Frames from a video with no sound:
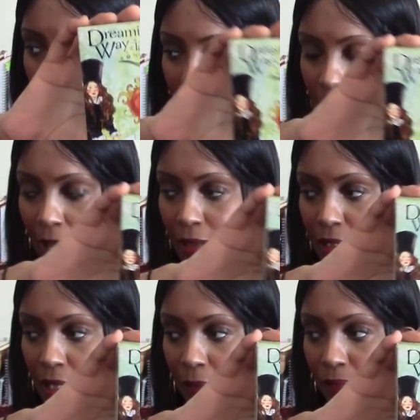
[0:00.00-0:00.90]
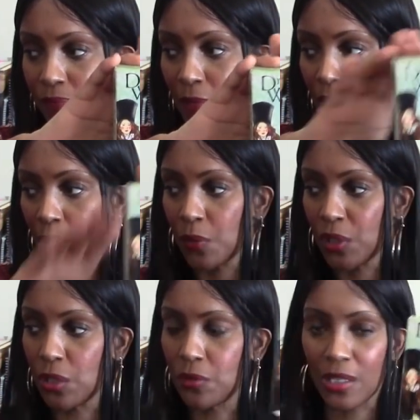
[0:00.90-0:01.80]
decks. And um,
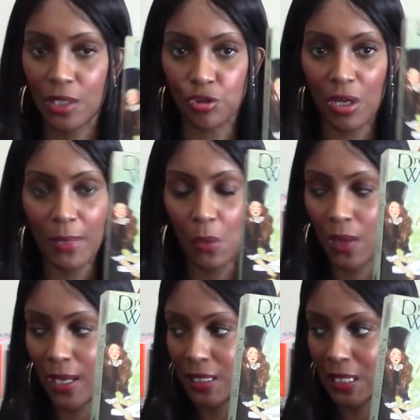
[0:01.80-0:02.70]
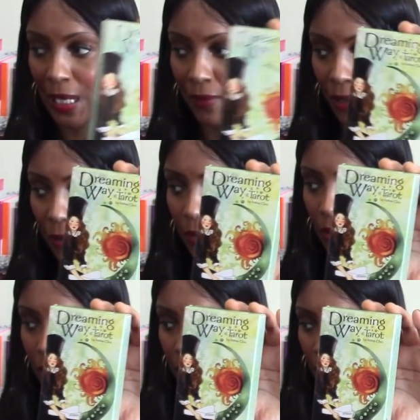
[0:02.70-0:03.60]
we're using the Dreaming Way Tarot,
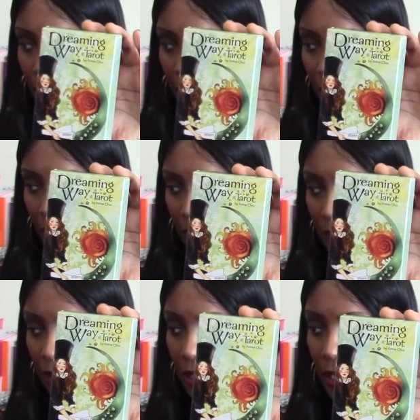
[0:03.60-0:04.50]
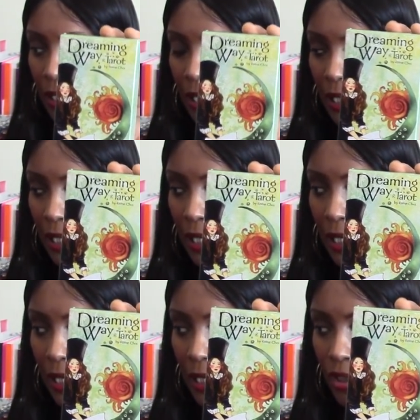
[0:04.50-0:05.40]
okay?
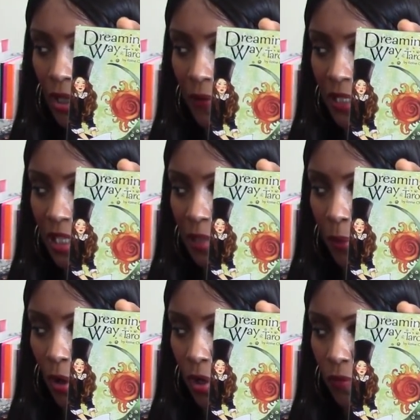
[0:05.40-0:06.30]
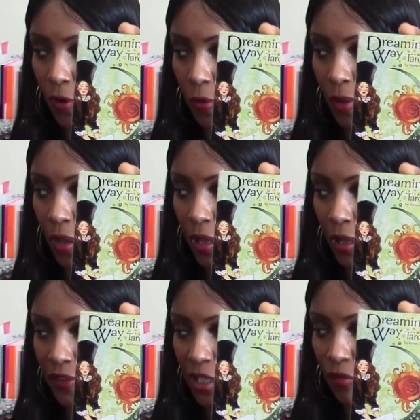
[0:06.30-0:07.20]
Uh, so this is by Roma,
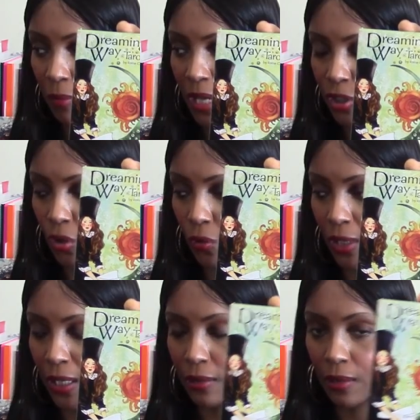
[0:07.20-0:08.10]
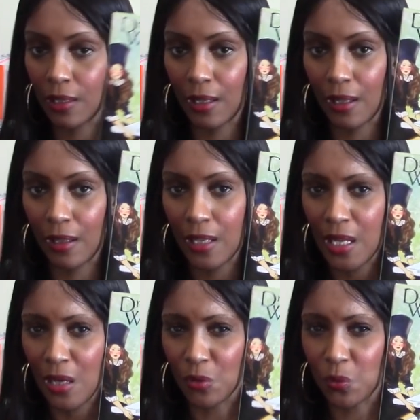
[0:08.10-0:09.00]
I think it's Roma Choi. Uh,
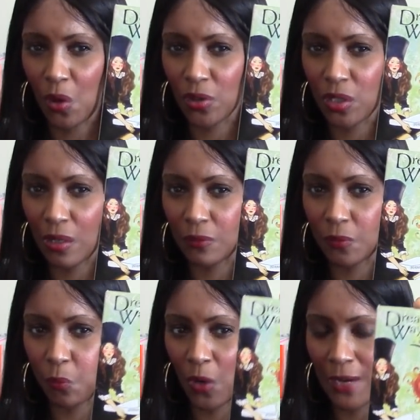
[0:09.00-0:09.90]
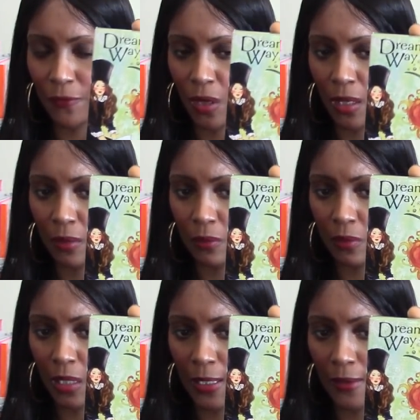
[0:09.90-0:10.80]
but what, whenever
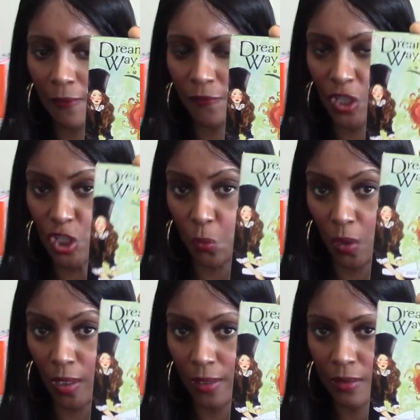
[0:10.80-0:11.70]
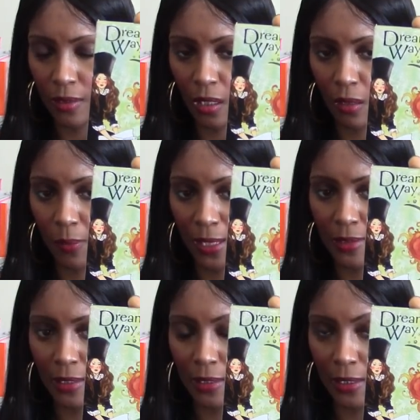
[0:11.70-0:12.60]
I uh, finish work, so
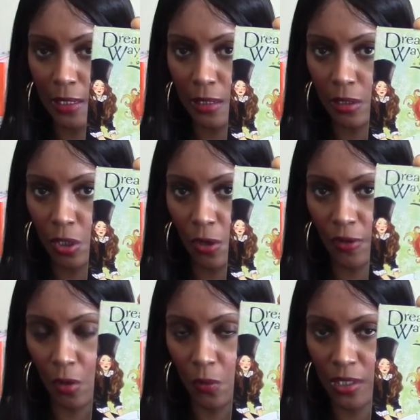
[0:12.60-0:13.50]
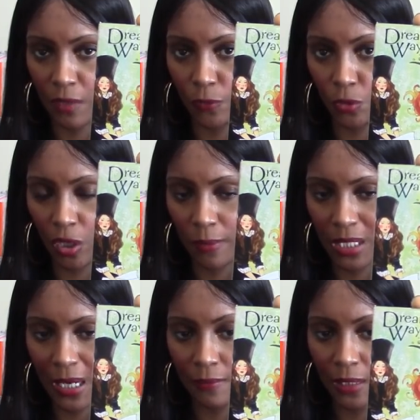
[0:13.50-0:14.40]
basically you know that I work as a full-time
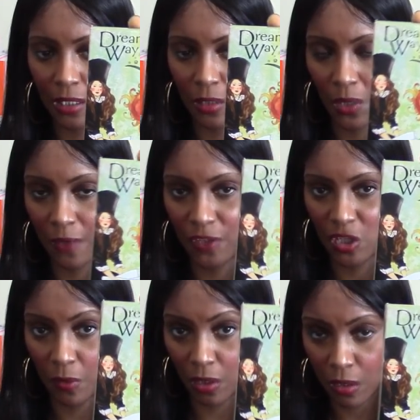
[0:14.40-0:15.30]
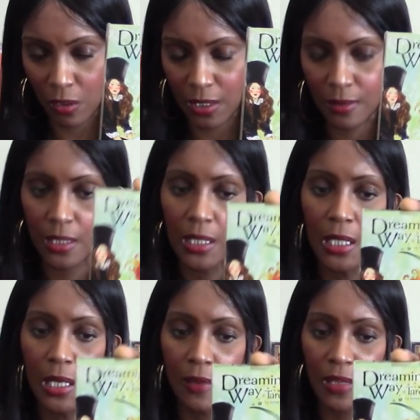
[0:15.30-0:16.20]
tarot reader, so when I finish my clients,
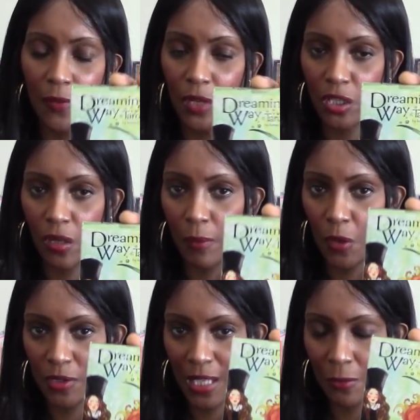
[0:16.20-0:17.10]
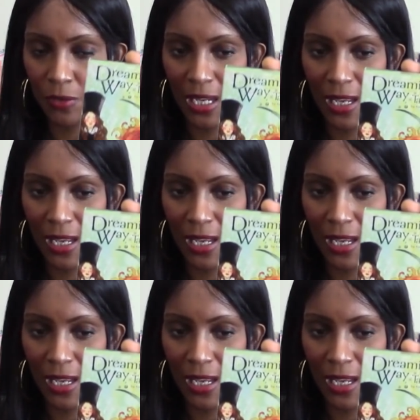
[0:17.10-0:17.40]
the evening time I'll settle